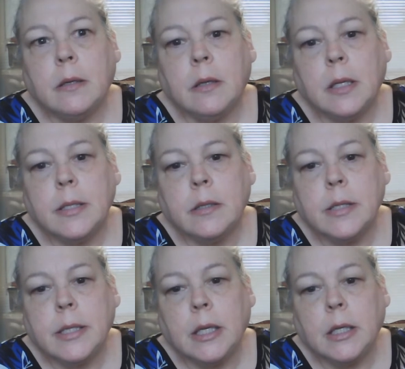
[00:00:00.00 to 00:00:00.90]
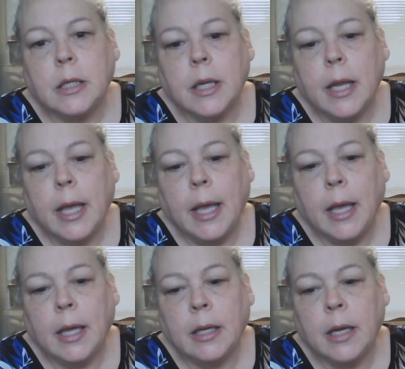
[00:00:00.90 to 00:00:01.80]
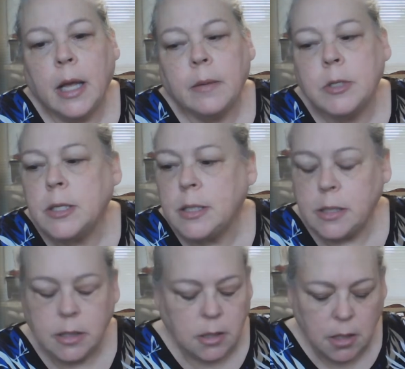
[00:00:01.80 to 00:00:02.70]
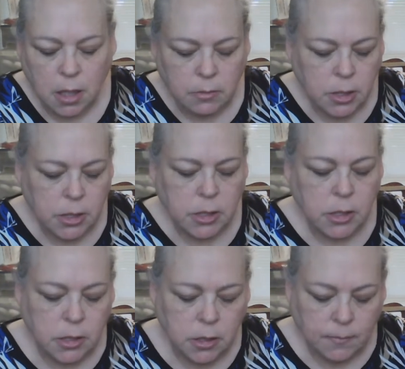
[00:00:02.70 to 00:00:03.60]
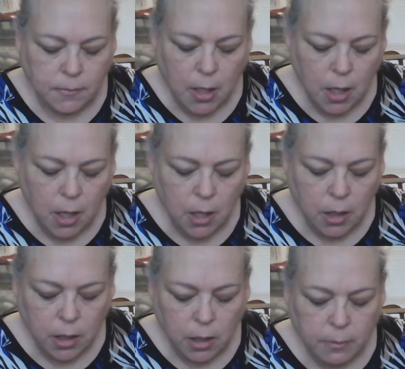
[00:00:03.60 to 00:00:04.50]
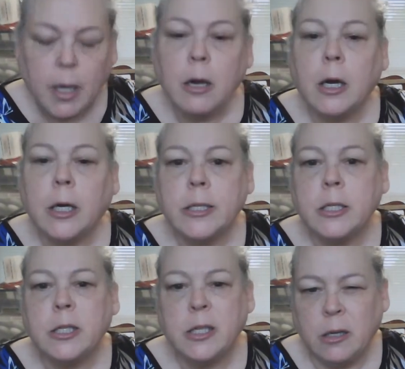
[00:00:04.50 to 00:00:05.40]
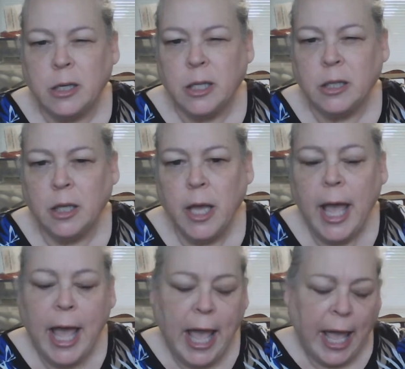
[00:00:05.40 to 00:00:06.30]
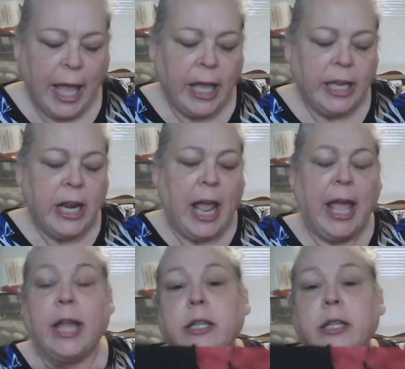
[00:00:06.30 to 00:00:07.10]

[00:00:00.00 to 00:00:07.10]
lost their son, and I'm just, I'm just, my heart is just hurting, and I had